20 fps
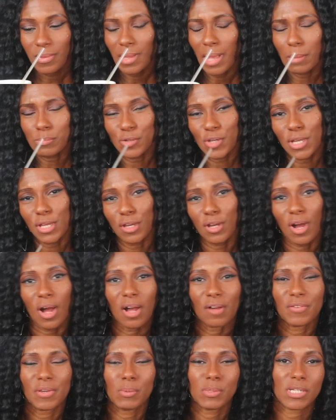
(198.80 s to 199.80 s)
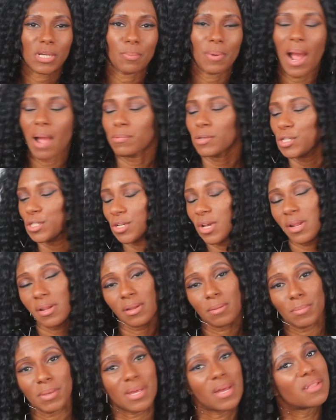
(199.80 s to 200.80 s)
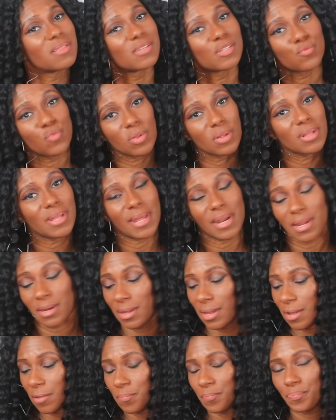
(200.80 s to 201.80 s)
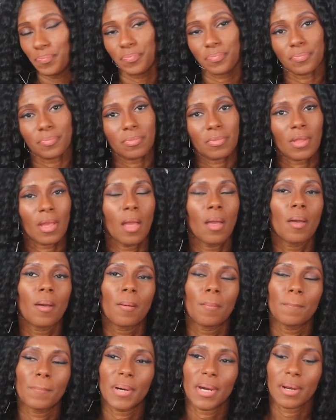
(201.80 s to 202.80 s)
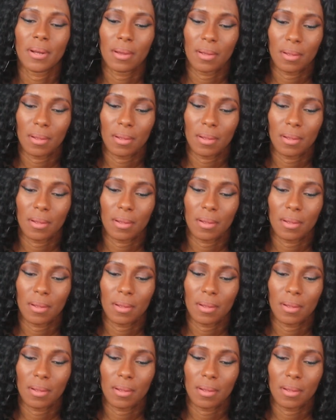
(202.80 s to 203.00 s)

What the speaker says: drinking coffee, which I probably shouldn't because it's really late at night. But